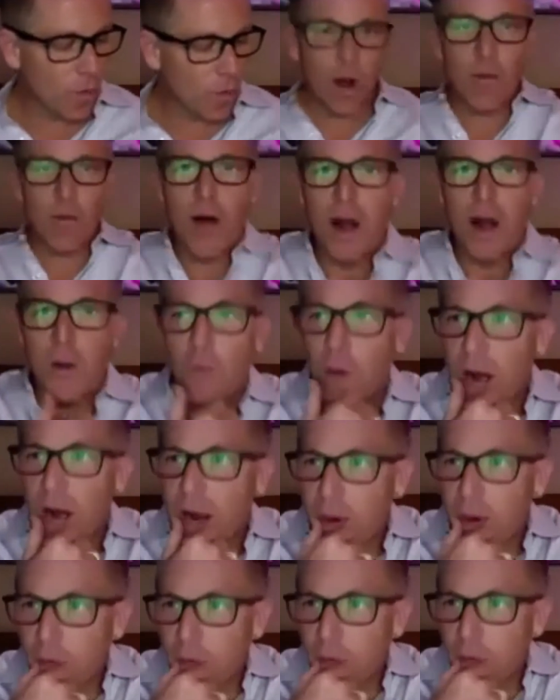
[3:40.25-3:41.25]

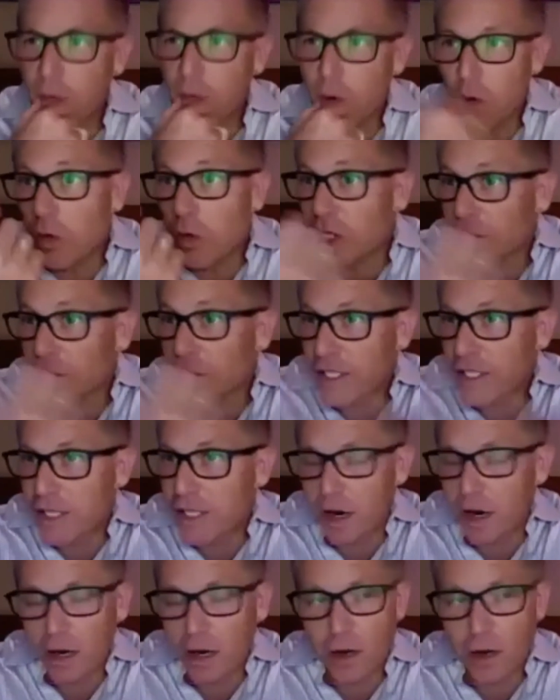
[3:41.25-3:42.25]
who each
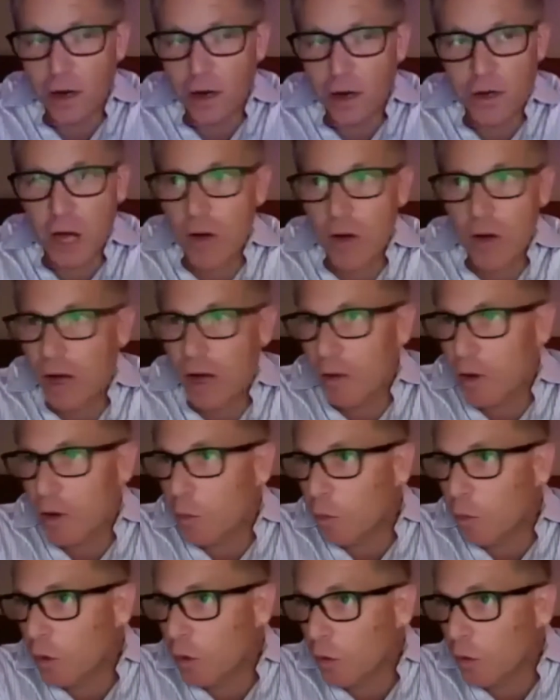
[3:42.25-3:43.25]
of us are.
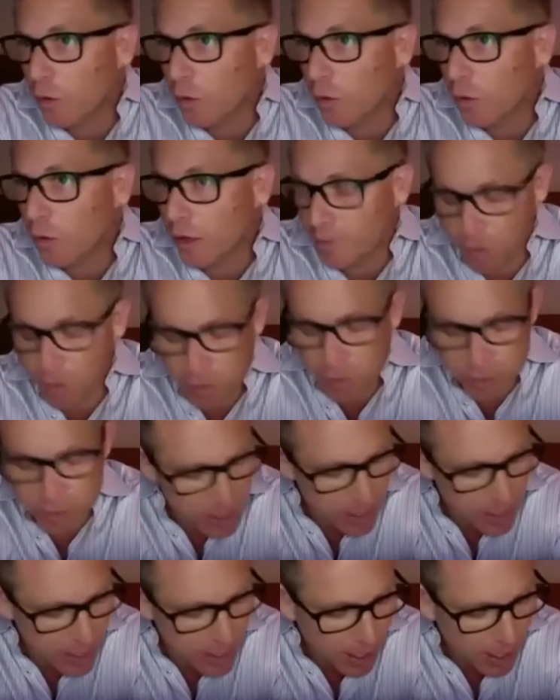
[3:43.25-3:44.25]
I'll go real quick
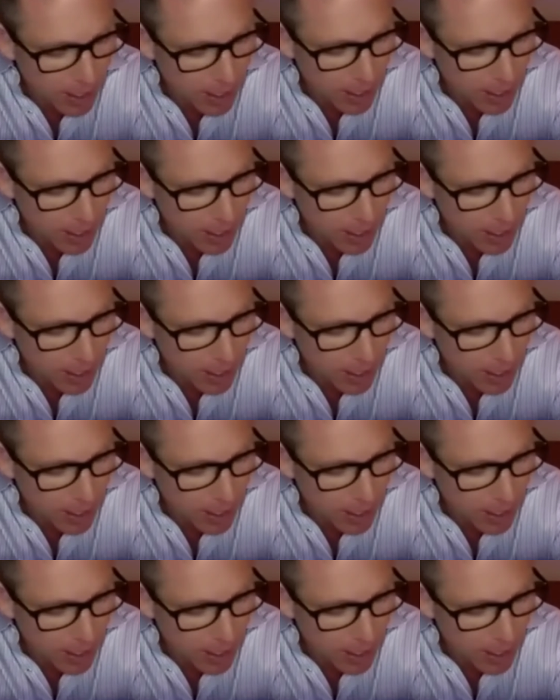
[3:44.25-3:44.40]
first.